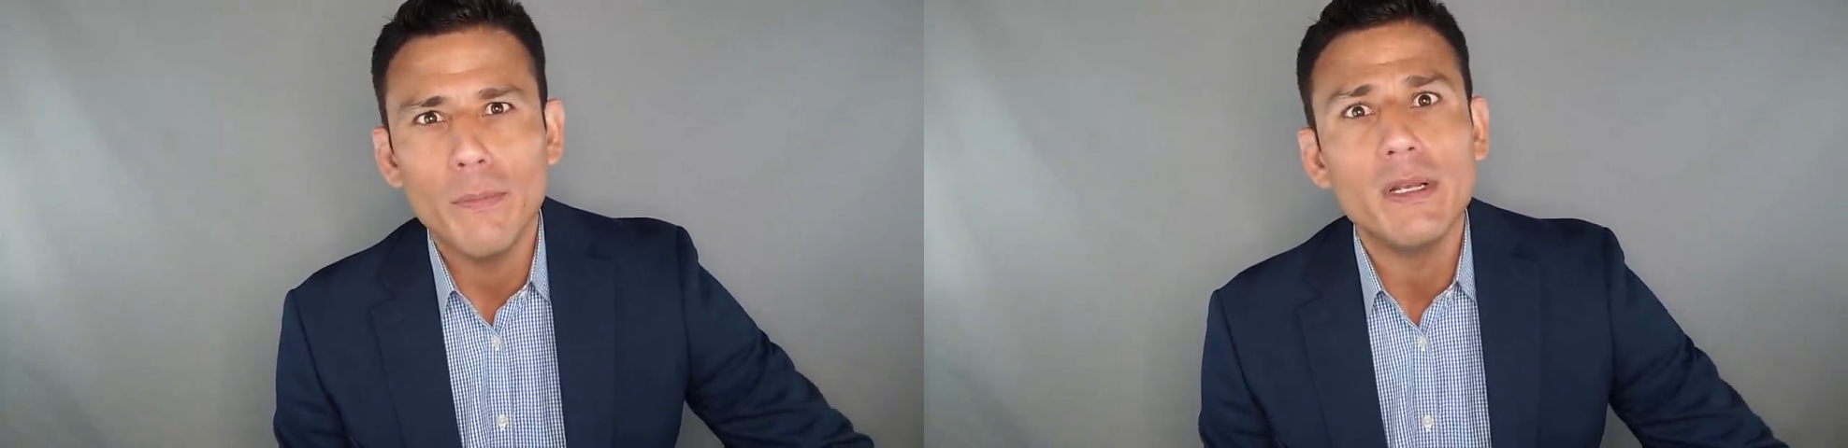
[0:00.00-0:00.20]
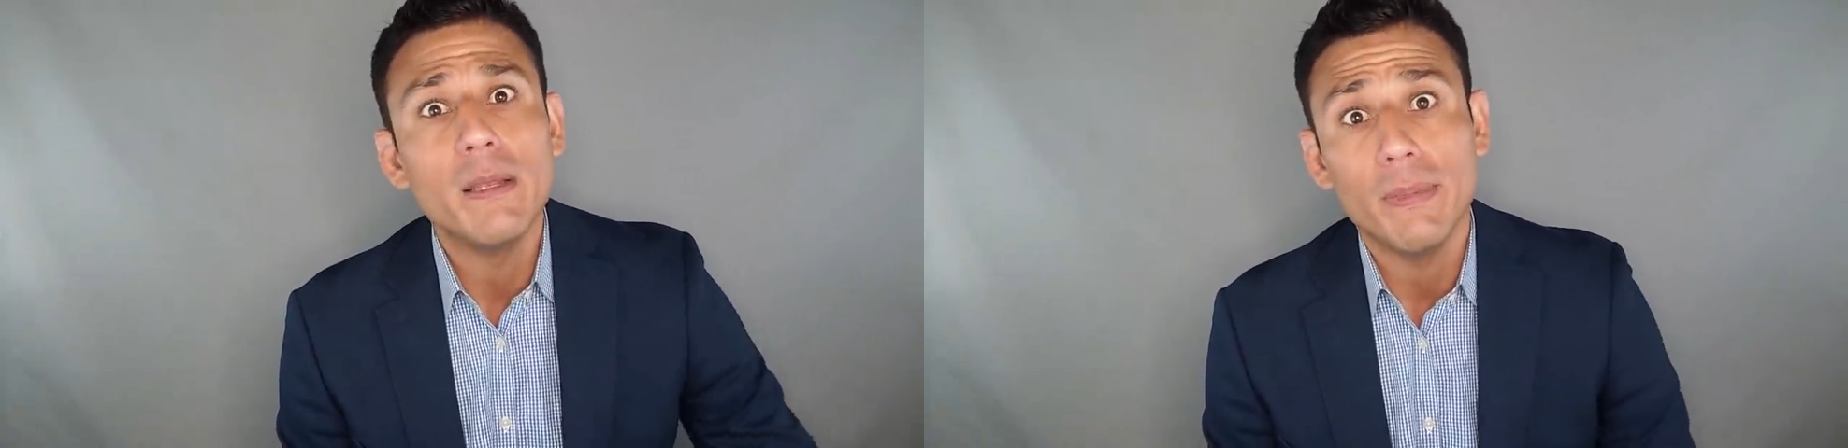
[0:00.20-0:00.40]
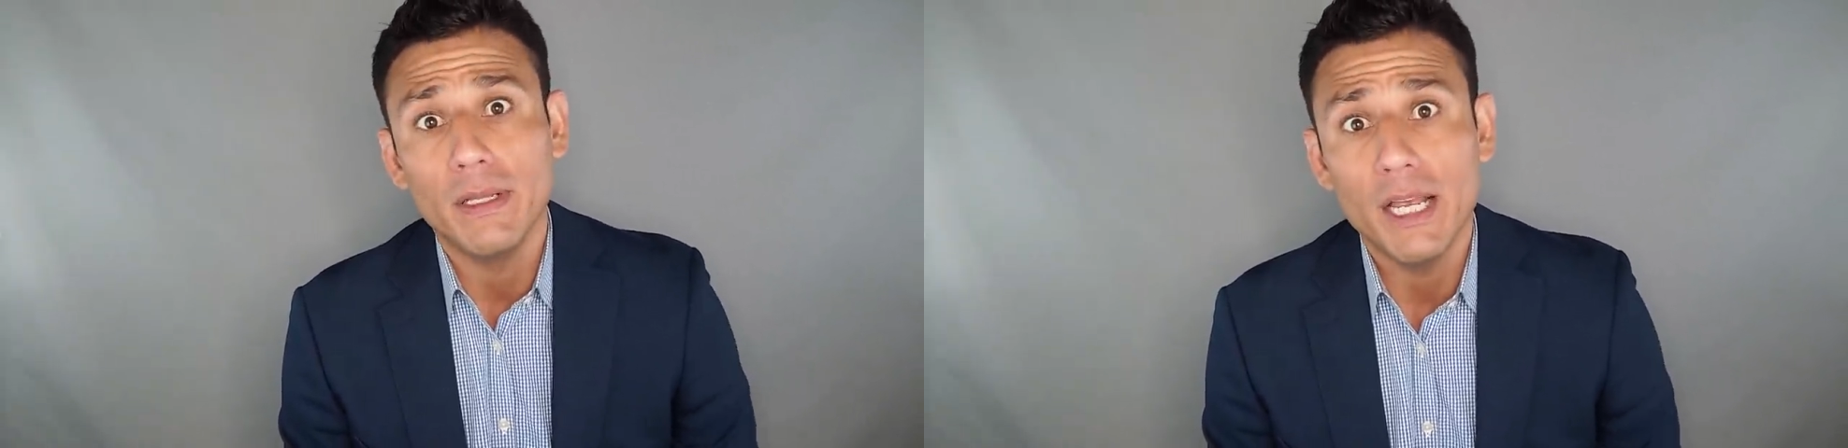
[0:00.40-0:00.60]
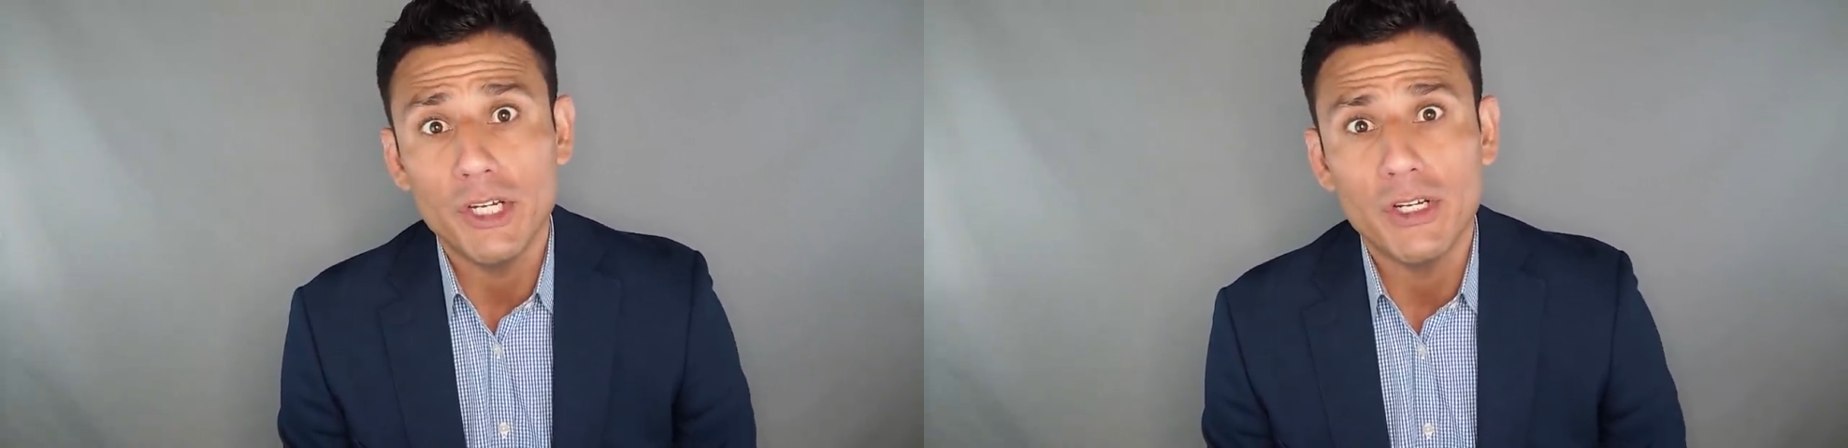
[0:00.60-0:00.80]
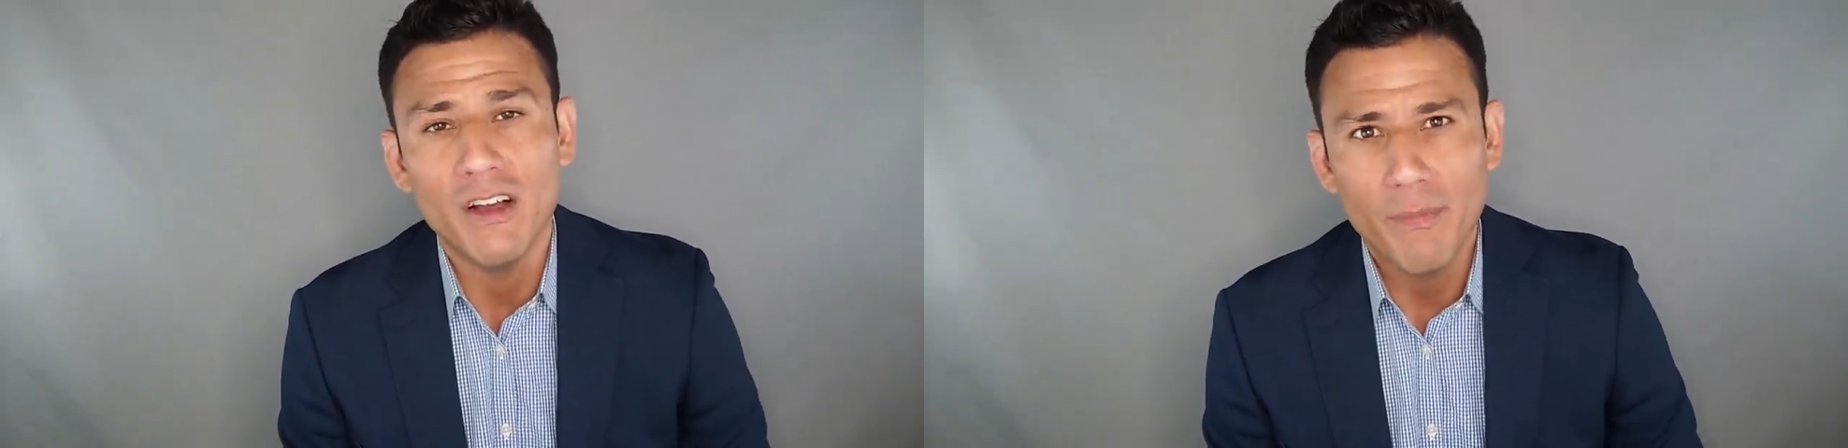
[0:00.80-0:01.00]
of
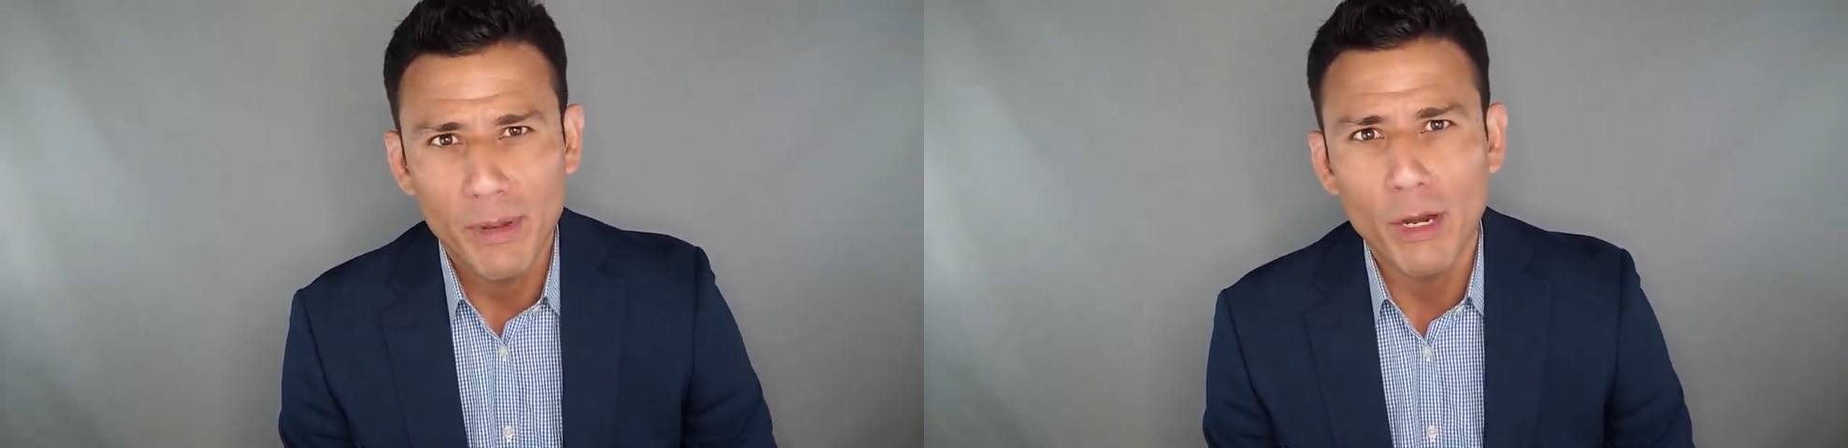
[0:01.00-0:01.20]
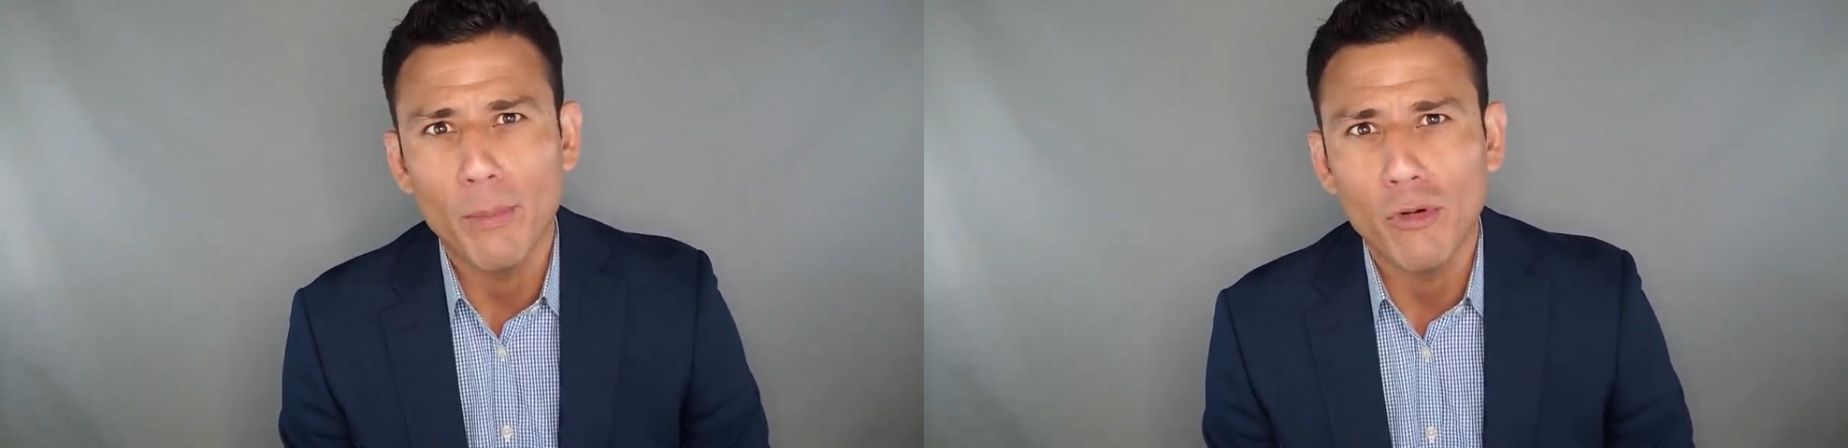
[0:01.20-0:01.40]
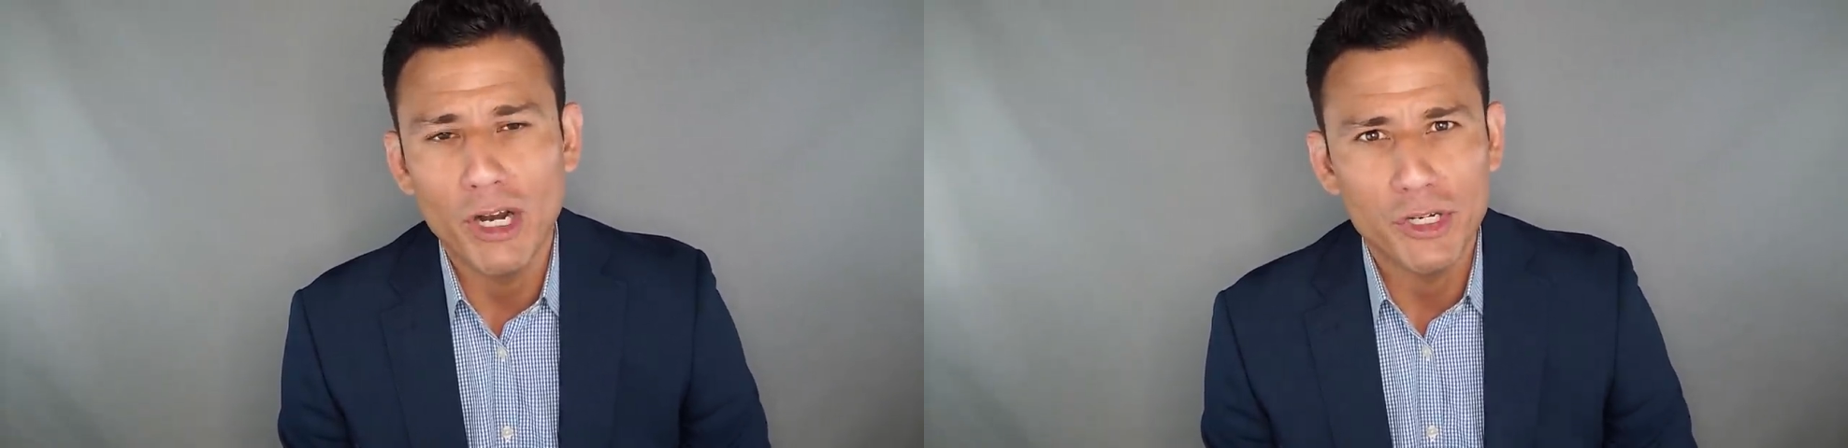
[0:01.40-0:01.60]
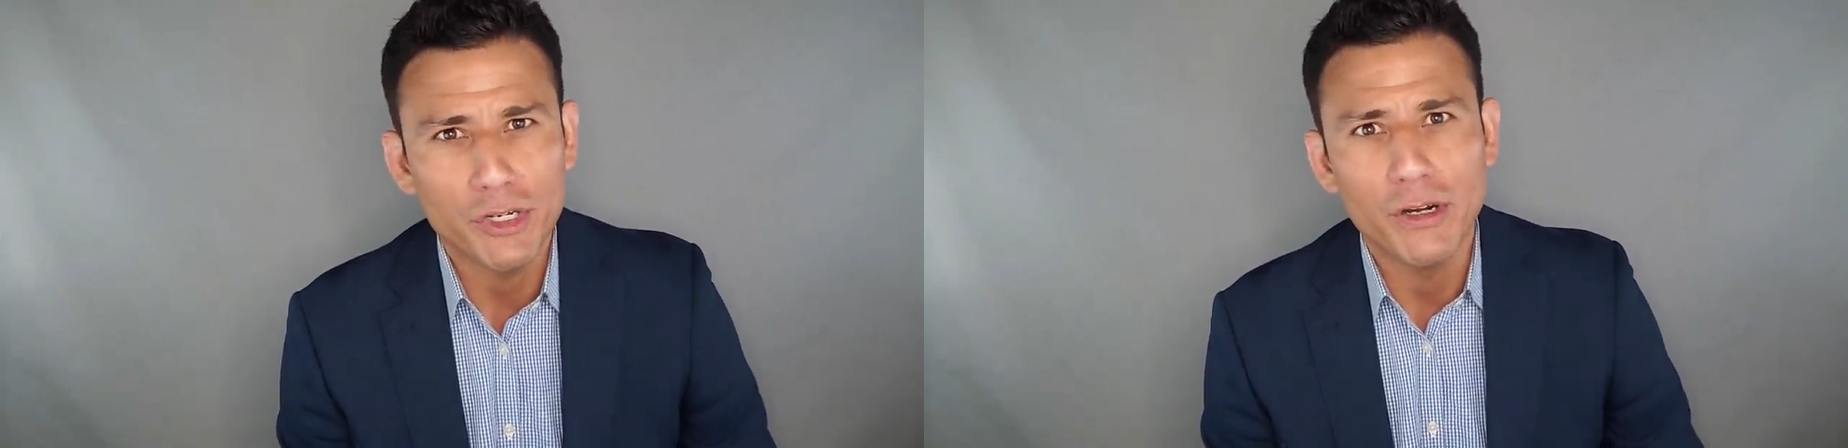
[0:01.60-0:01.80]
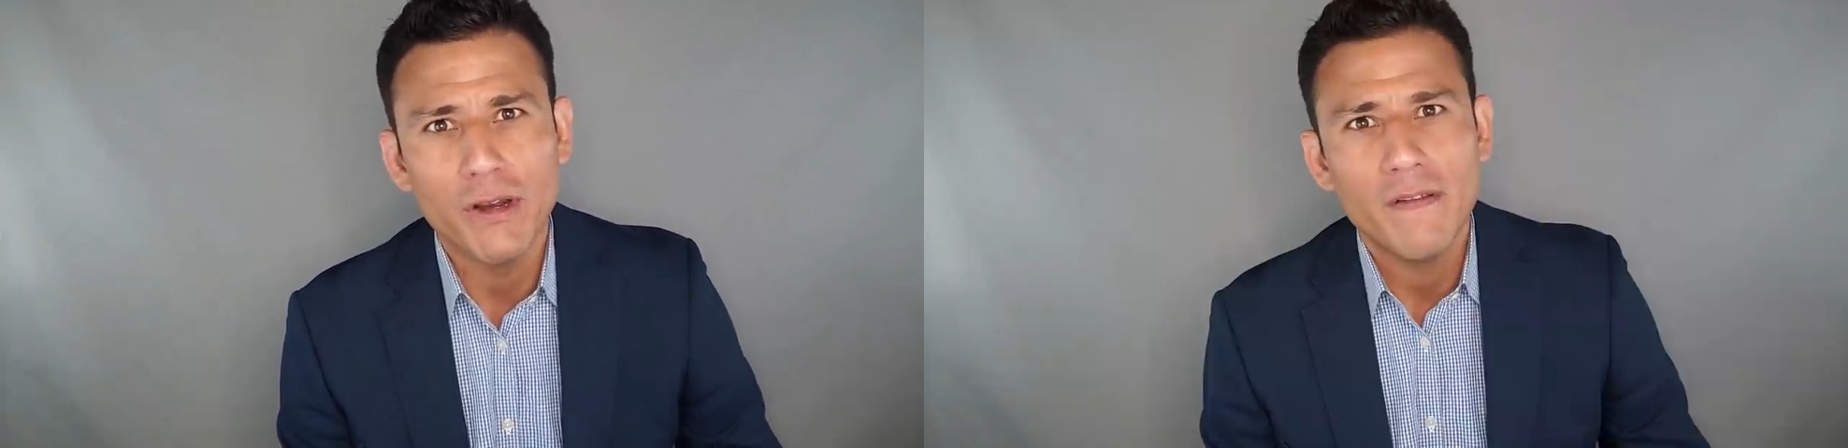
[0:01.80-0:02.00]
manipulation of peer
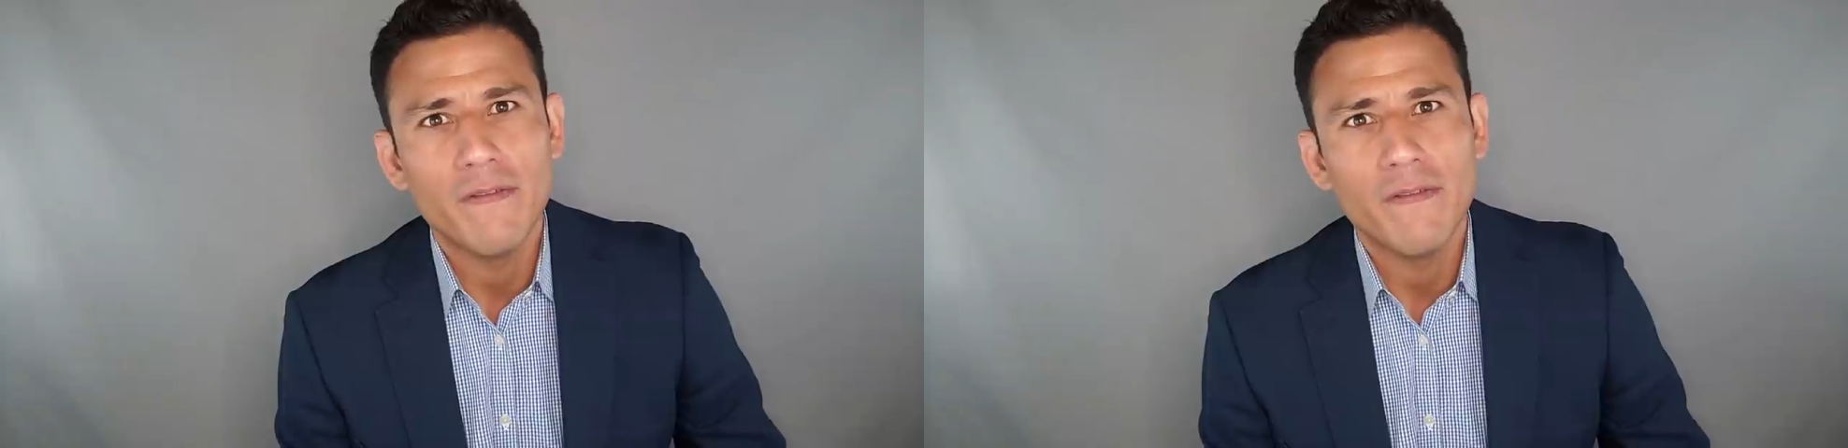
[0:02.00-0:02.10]
pressure